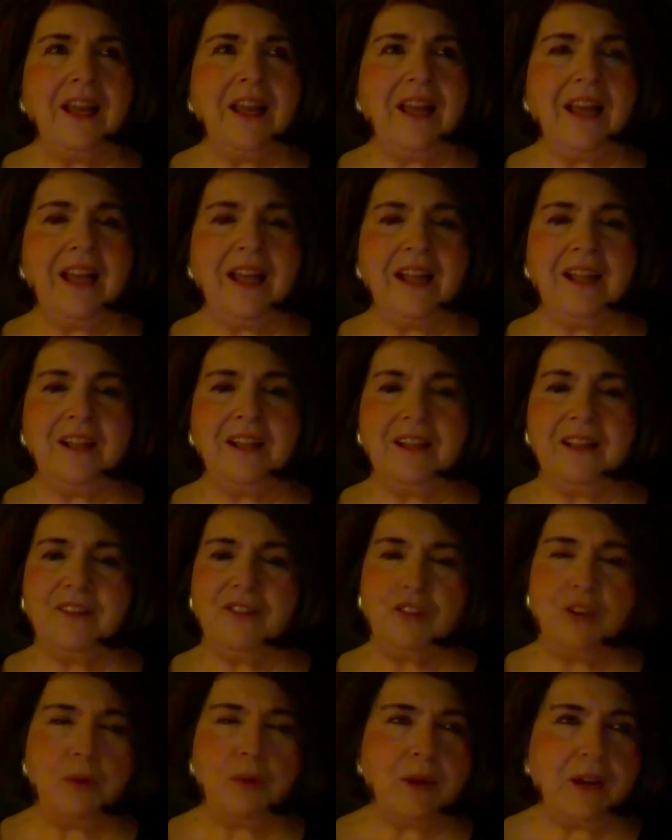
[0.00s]
And
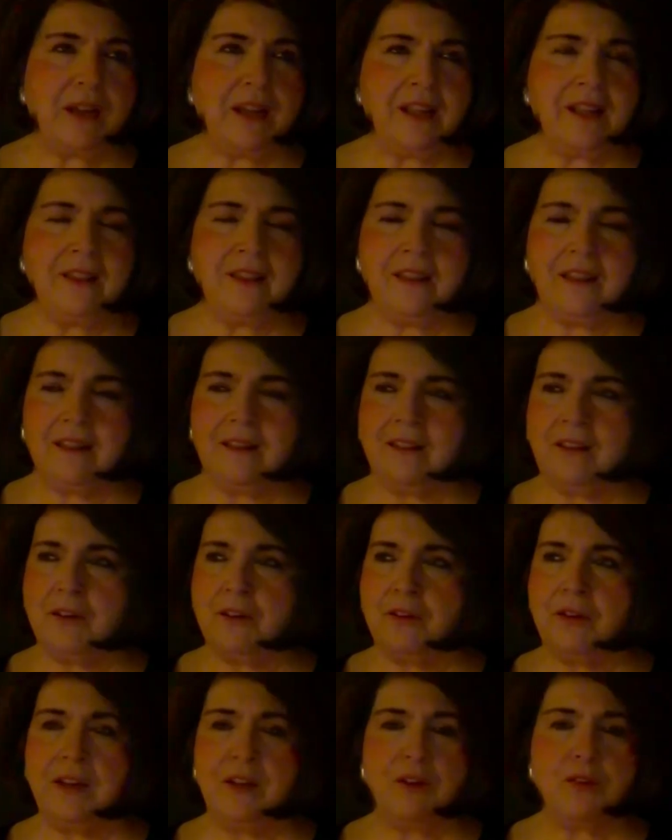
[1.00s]
she would, the
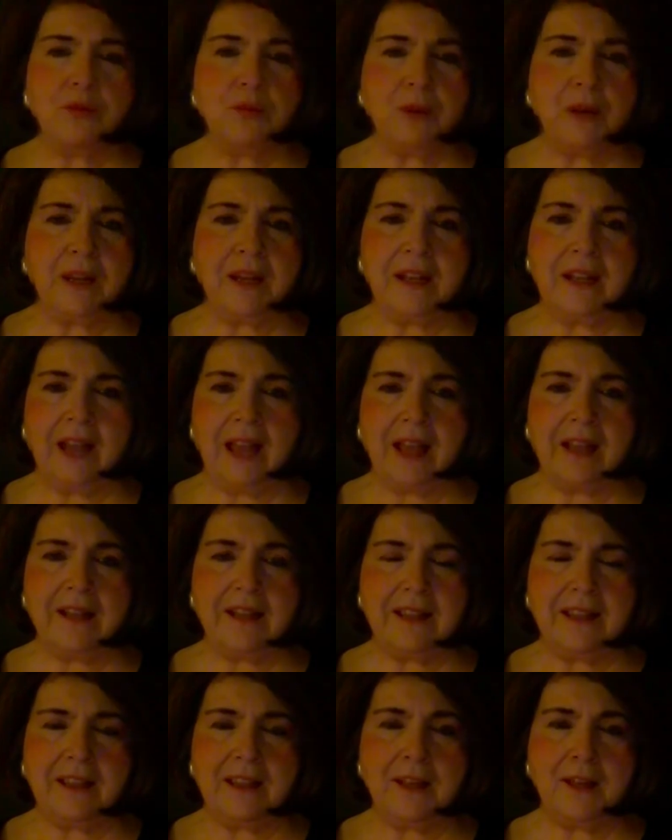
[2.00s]
greeters would connect
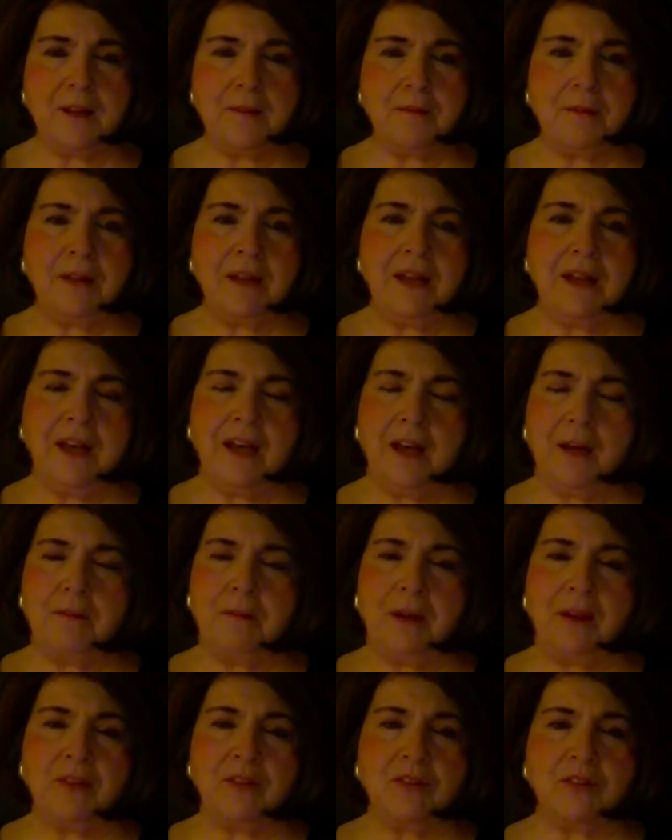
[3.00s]
to them
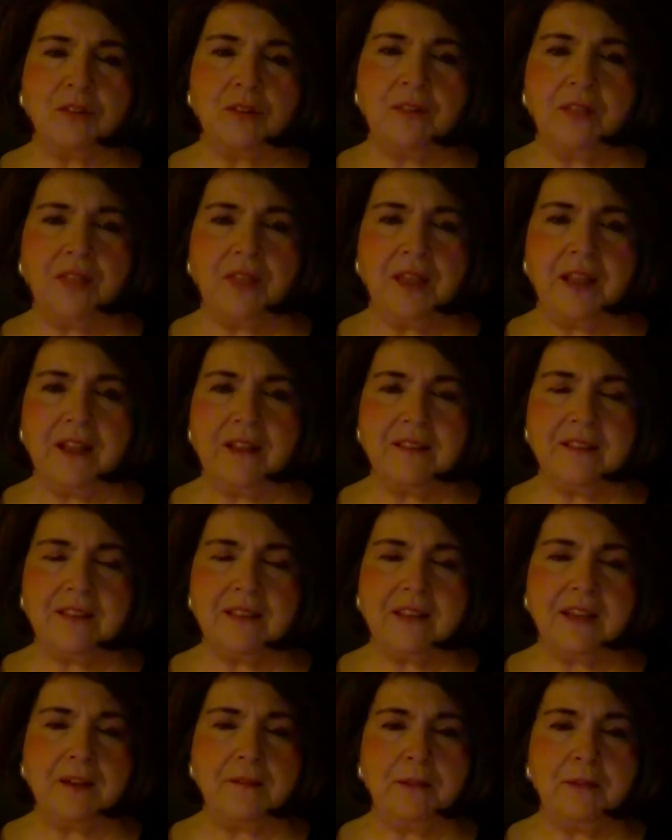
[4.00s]
about certain things in
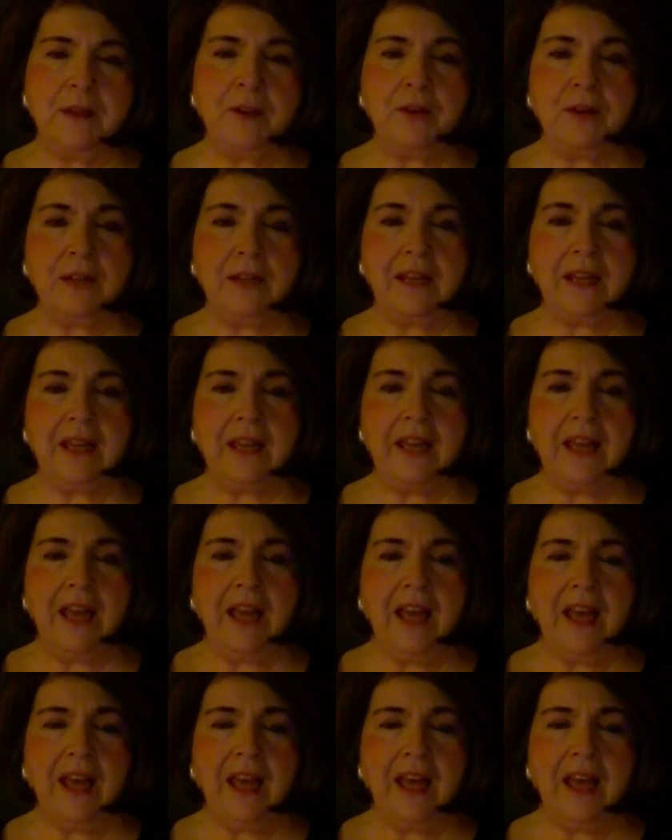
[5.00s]
the community.